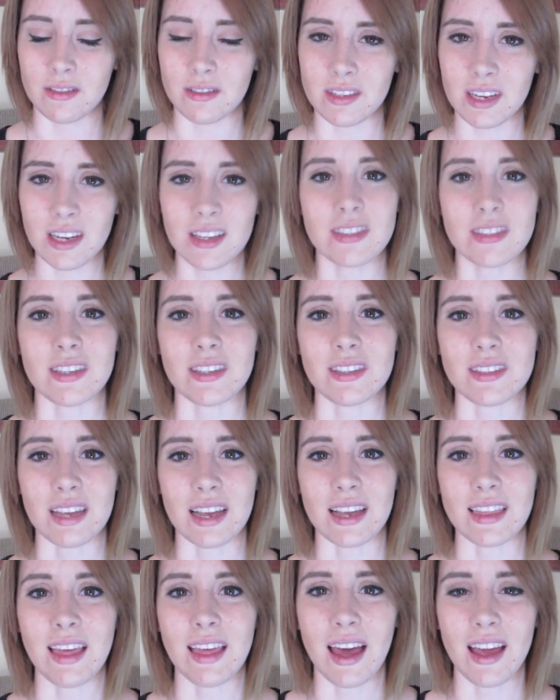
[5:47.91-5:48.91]
dances
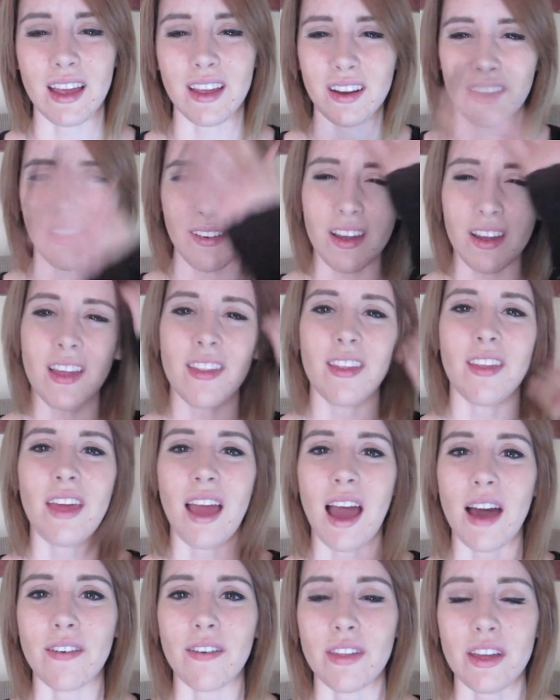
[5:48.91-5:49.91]
like that, you know, that they
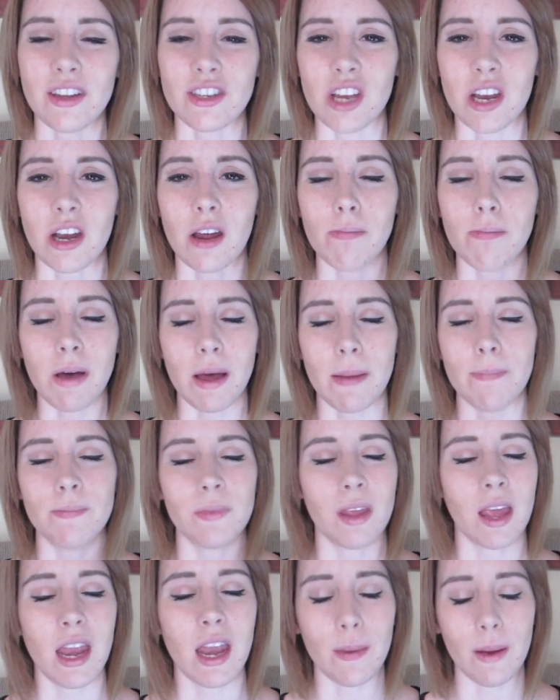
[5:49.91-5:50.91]
have on that channel. But
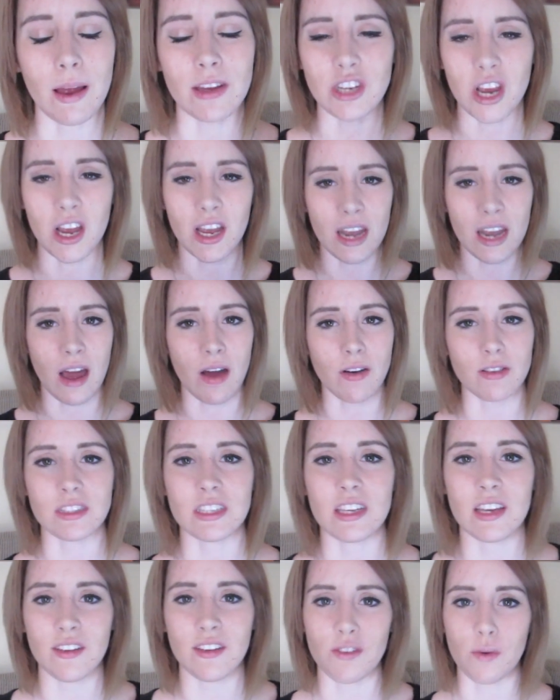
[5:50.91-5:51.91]
anyway, check it out,
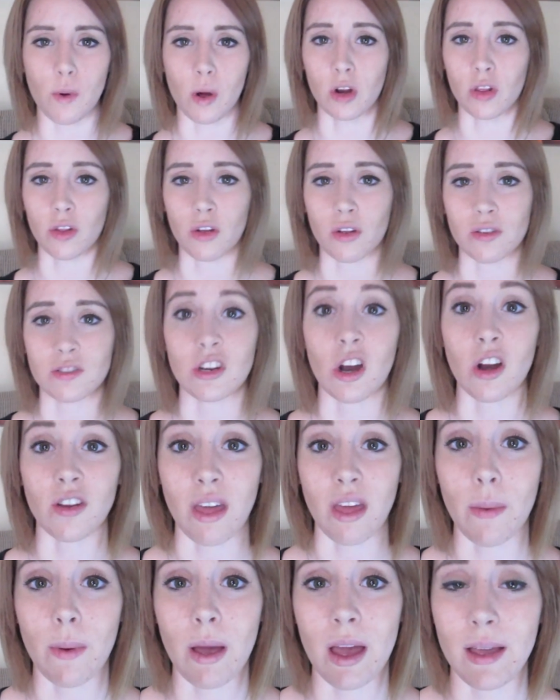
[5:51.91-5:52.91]
see if you want to start
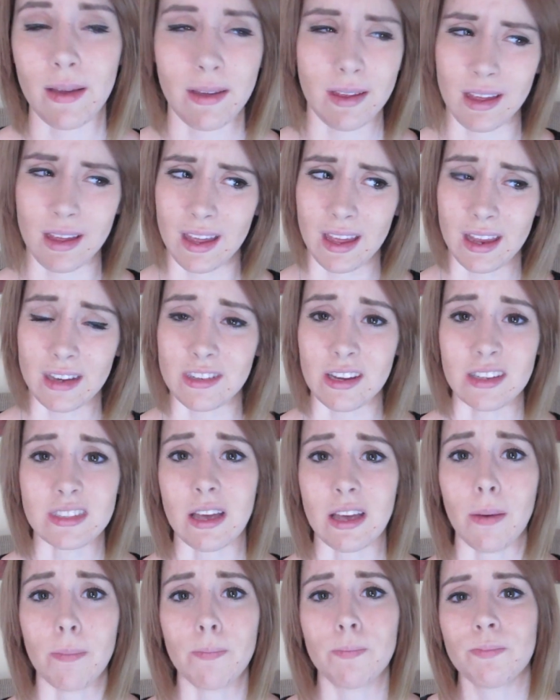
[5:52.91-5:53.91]
that way. It does
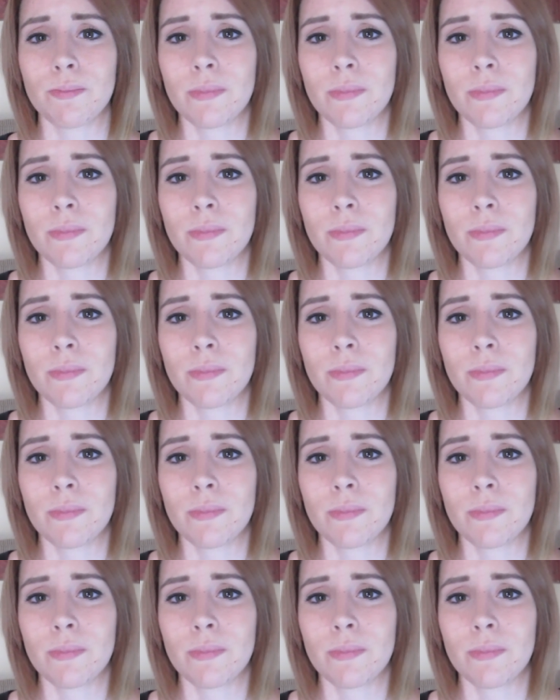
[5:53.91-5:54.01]
help.